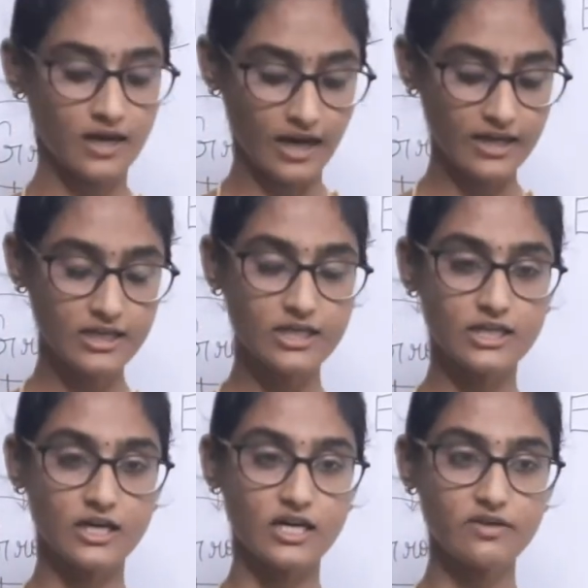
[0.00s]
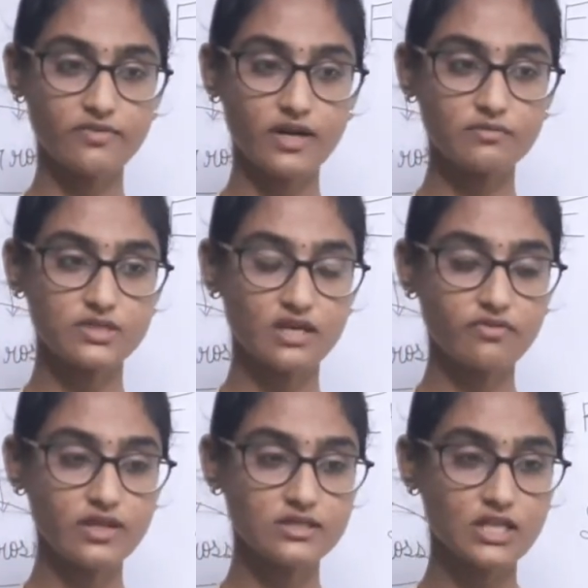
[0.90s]
If I am, say
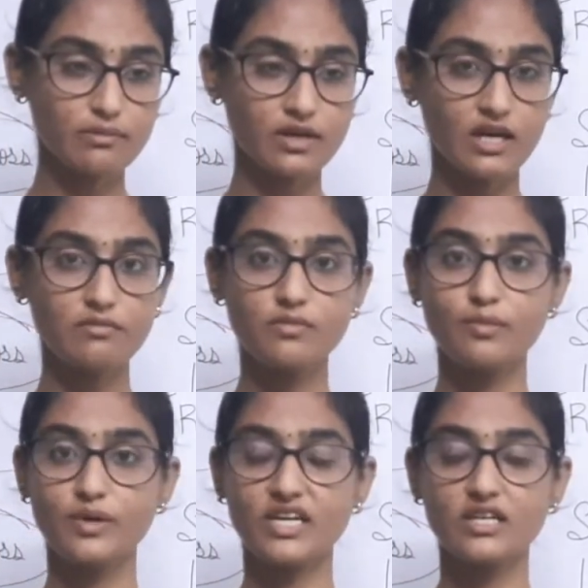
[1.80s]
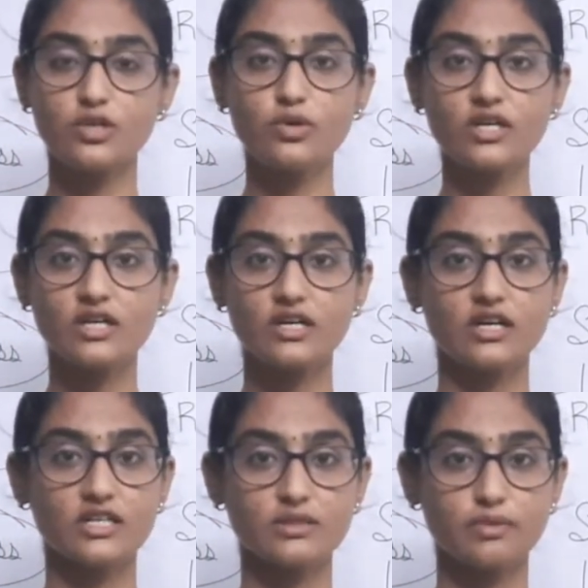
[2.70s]
for example, I am doing
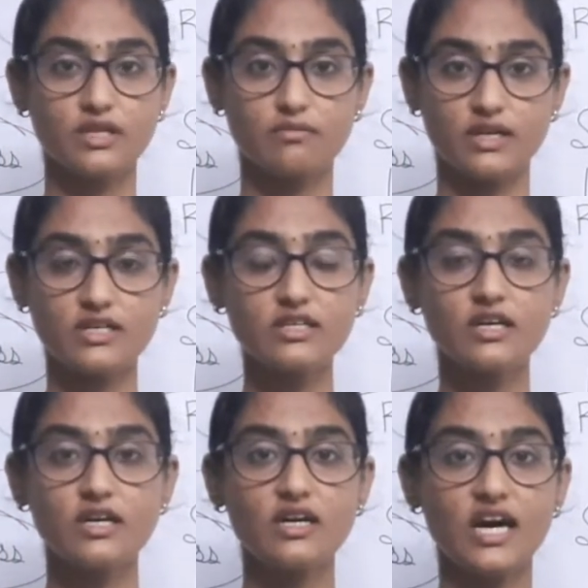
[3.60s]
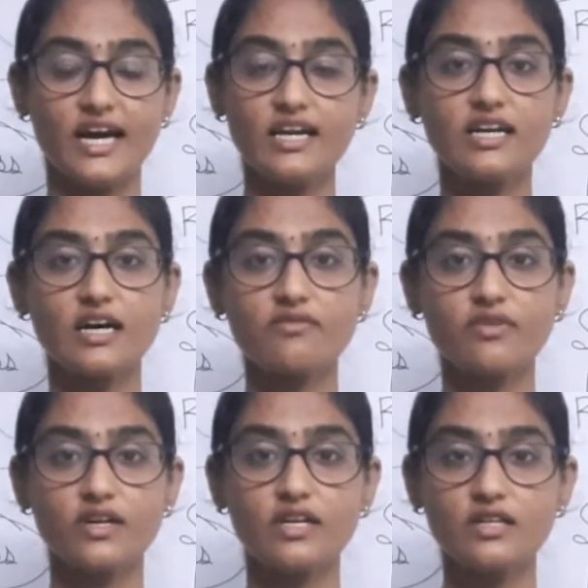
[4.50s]
an experiment and I am
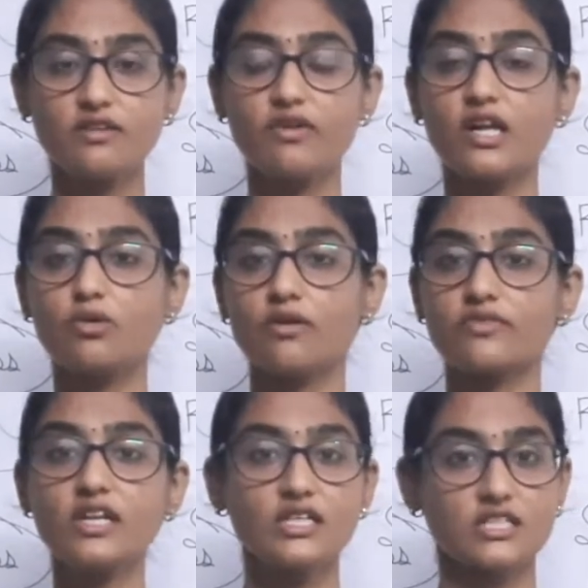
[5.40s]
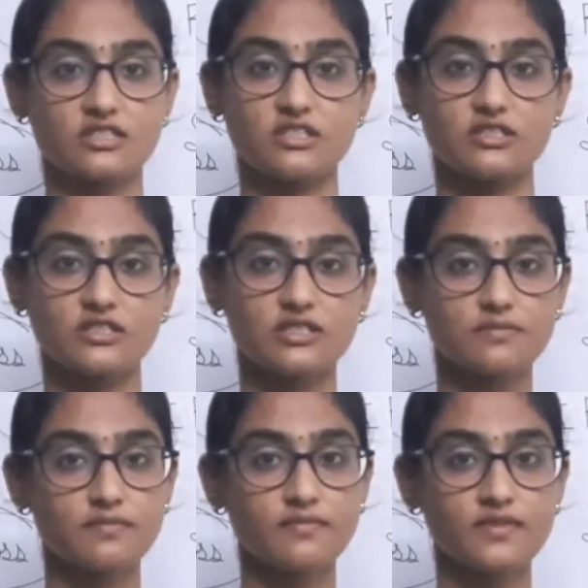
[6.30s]
finding the value of the resistance.
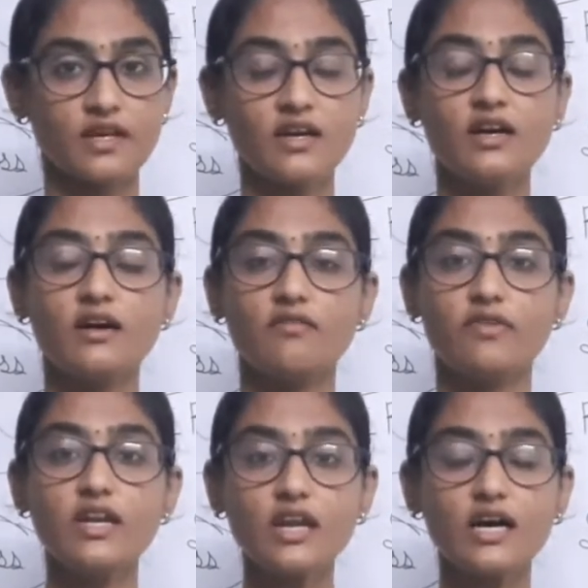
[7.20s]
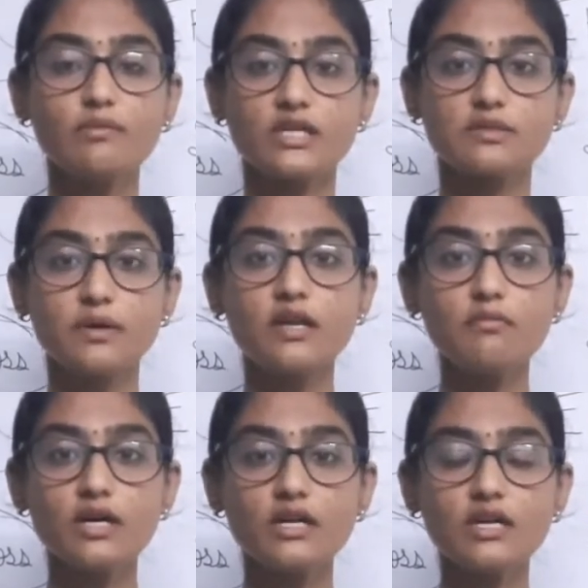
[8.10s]
When I am
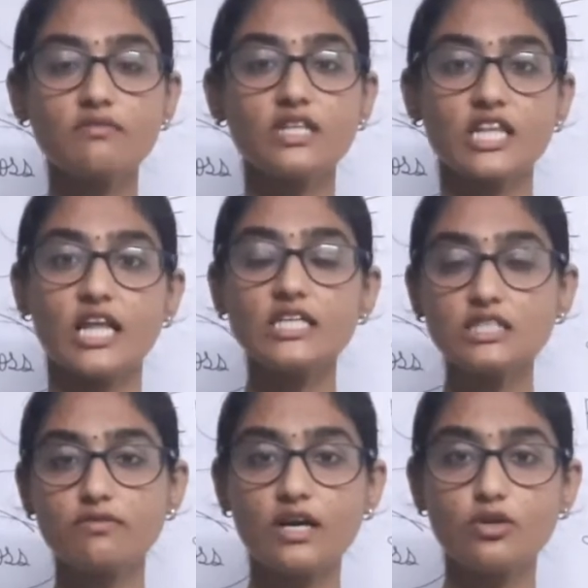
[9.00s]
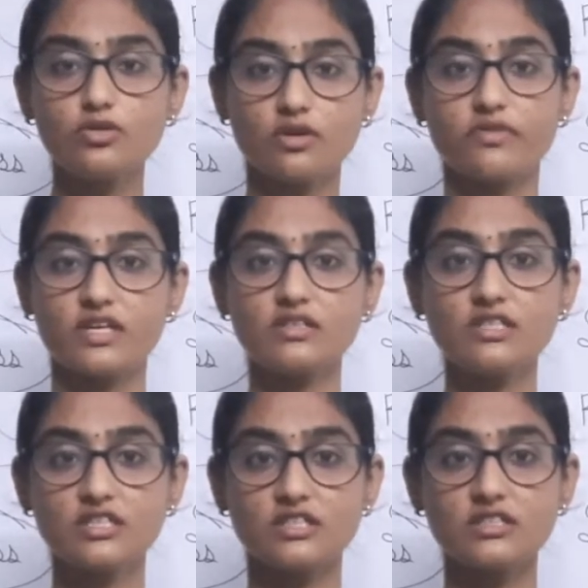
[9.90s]
experimenting with less values of
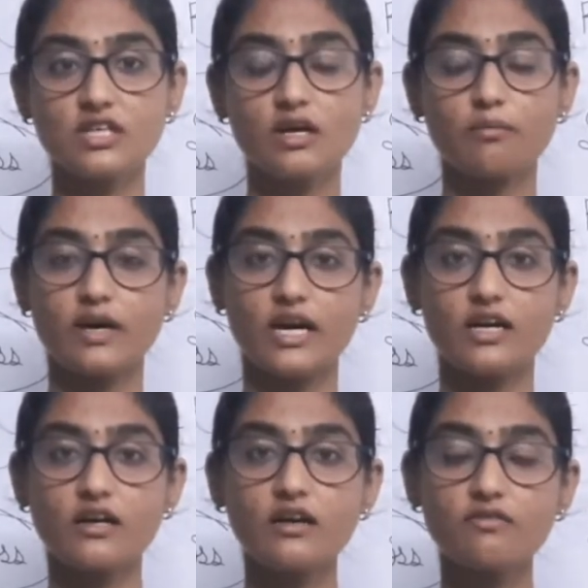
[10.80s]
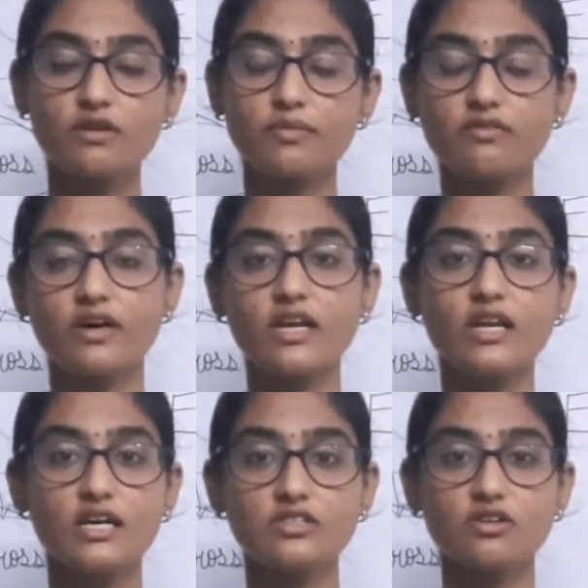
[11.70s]
resistance, my error will be very
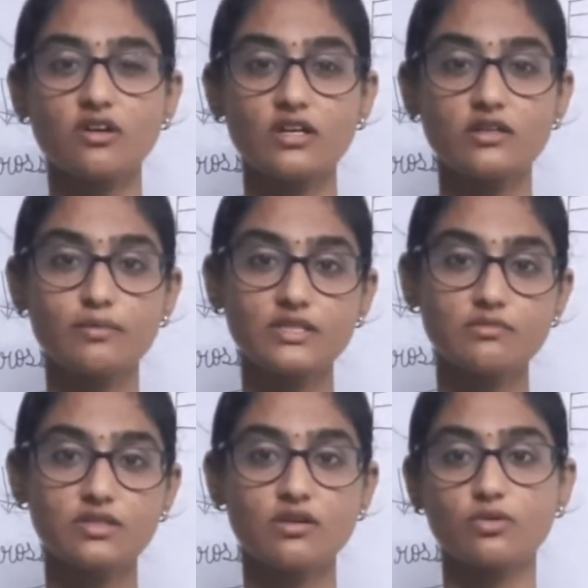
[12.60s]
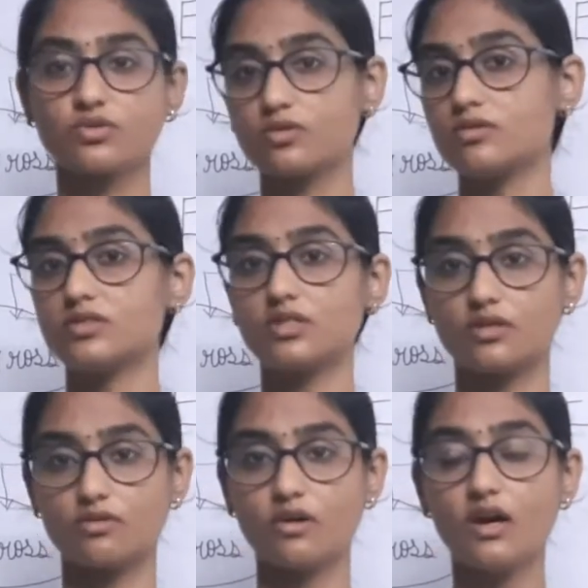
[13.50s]
less, or it will be something close to
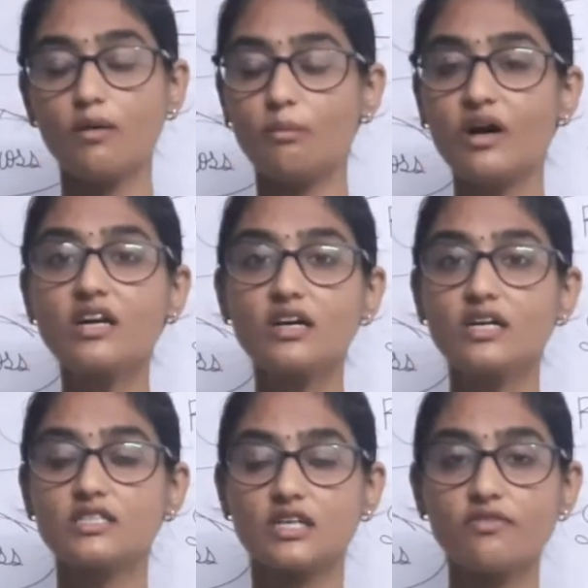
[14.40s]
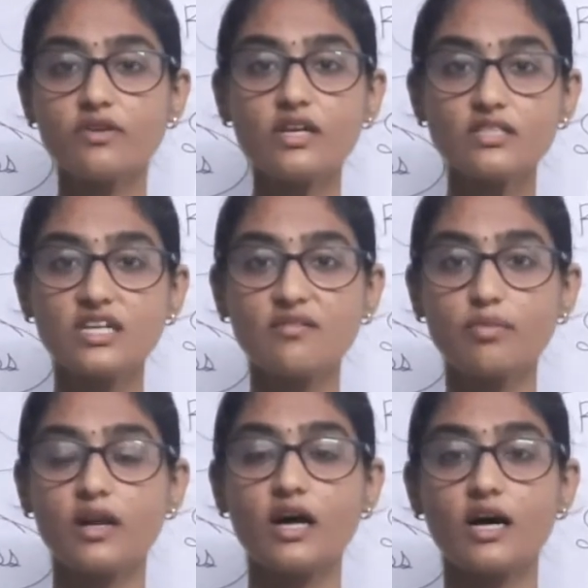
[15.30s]
0. But say for
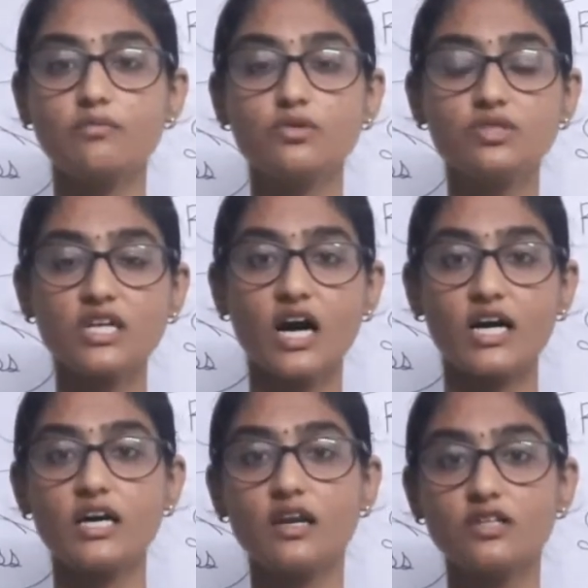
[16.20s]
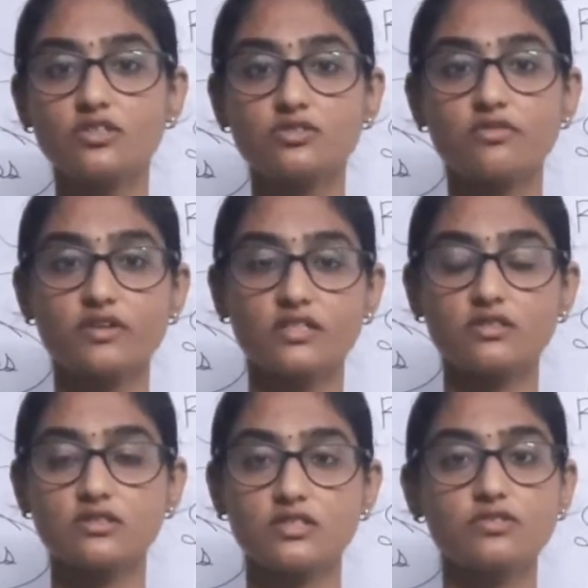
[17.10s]
example, I am using higher ranges of
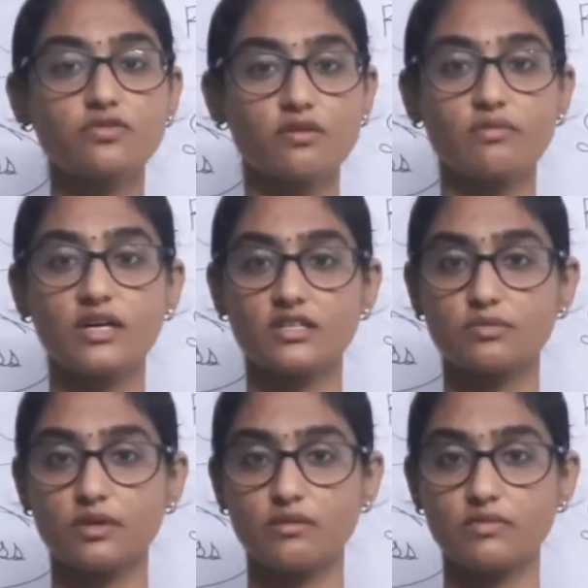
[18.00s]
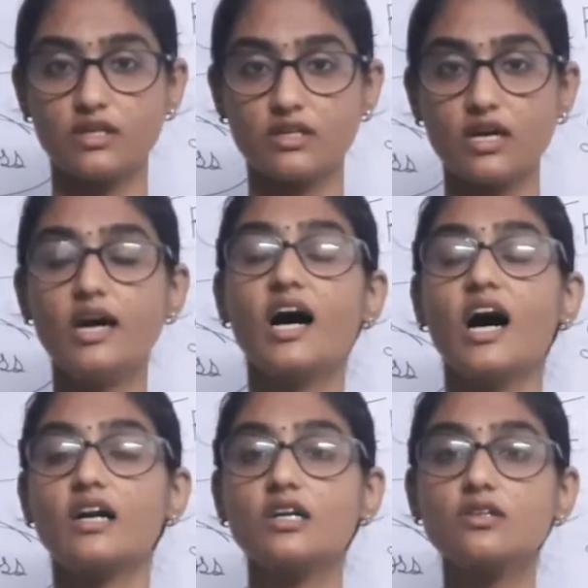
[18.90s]
resistance for my experiment.
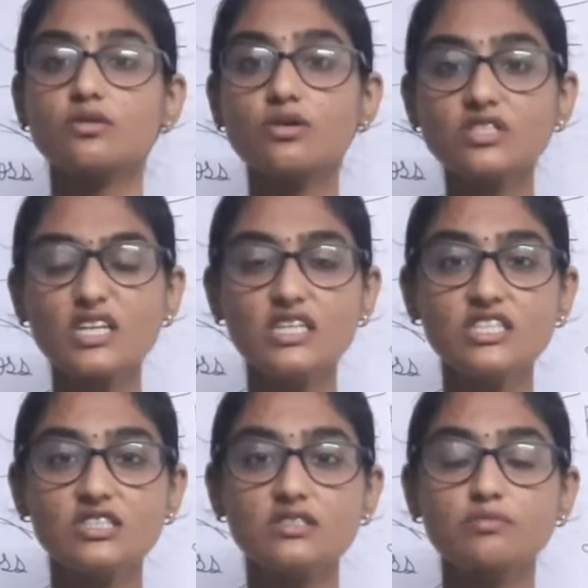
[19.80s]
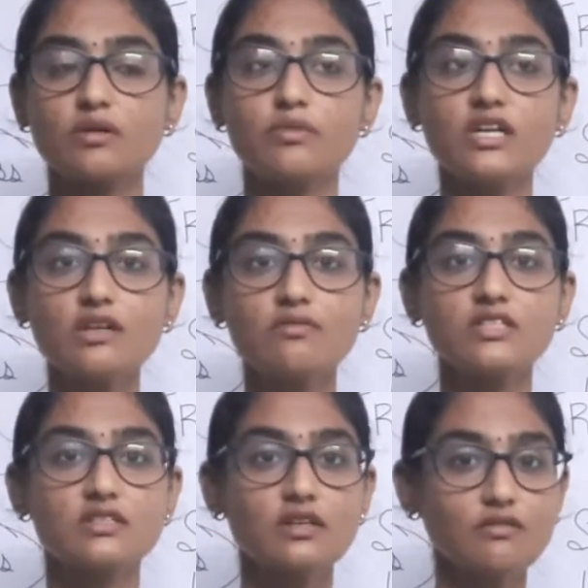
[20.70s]
Under those conditions, my meter will
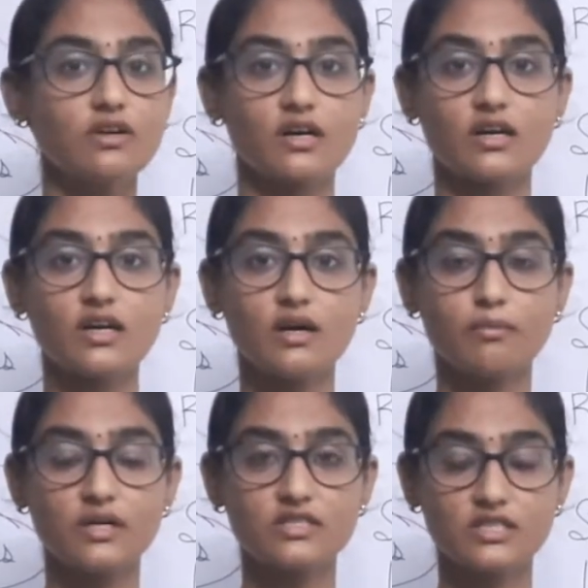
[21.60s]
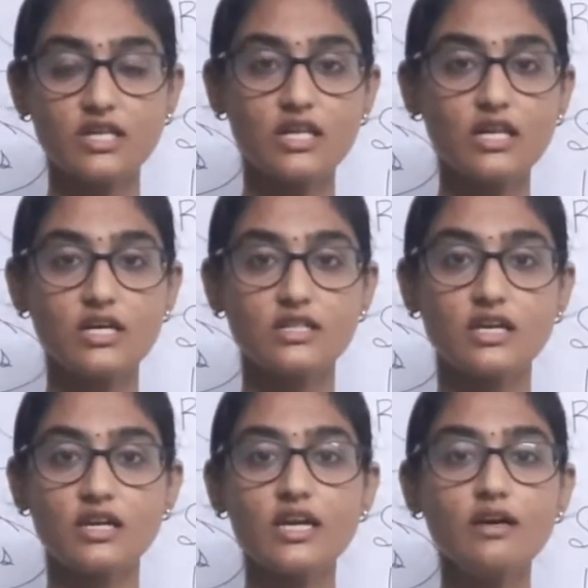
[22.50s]
still work, but still the
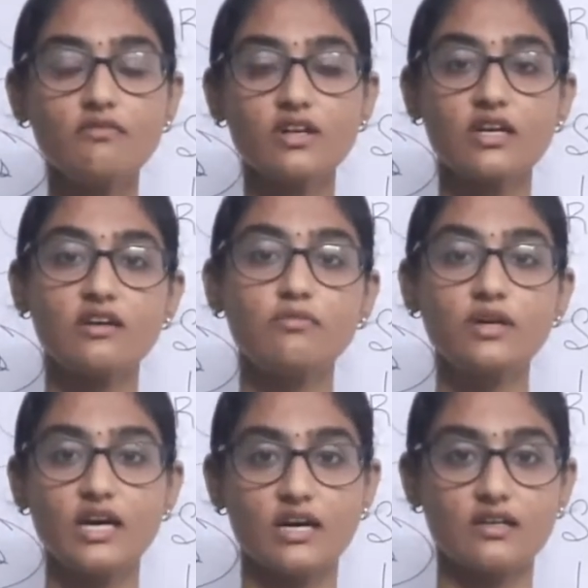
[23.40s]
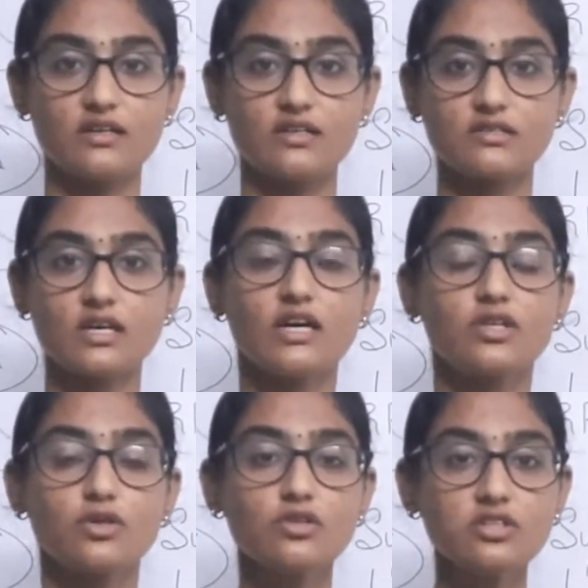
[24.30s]
reading will give me errors.
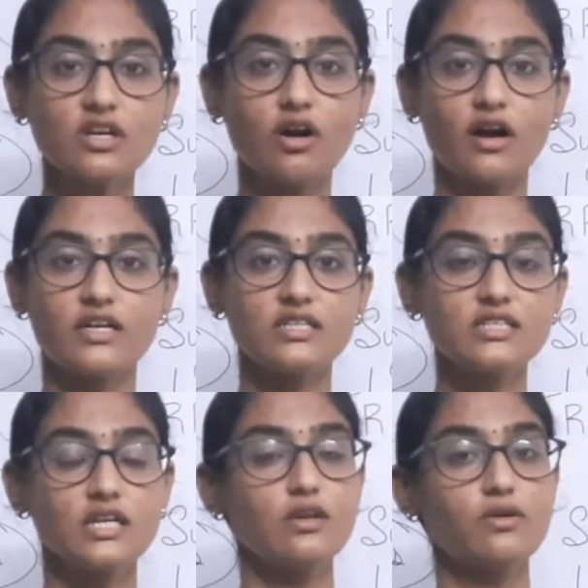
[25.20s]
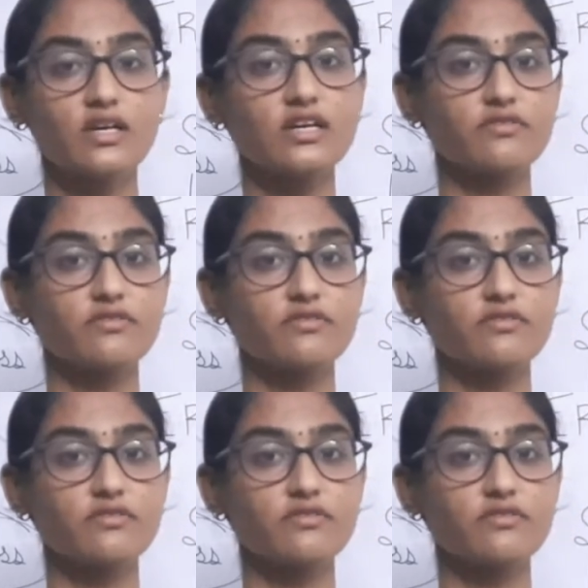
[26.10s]
Those are called as loading